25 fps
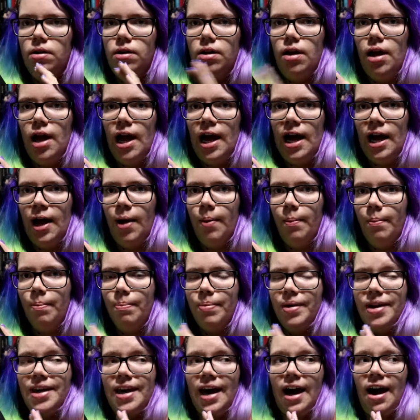
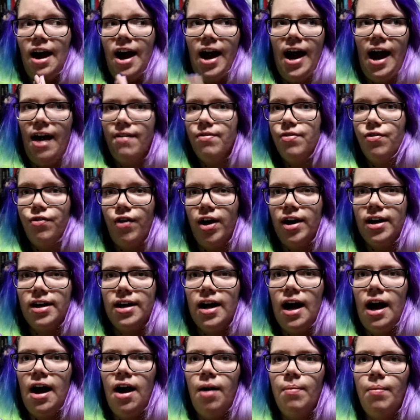But yeah, I haven't read it.
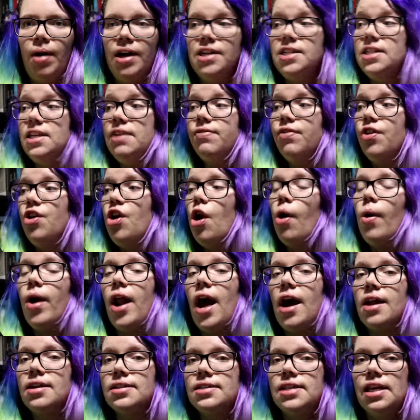I didn't even know it
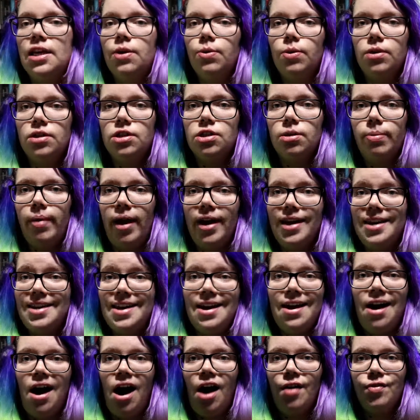had a sequel until about a
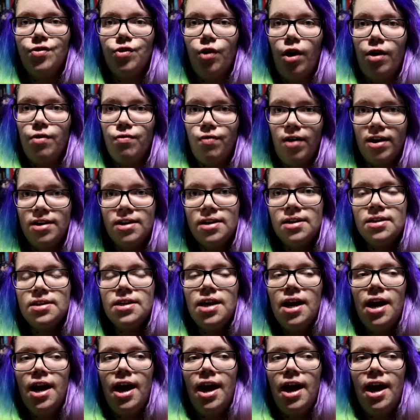year after I read it,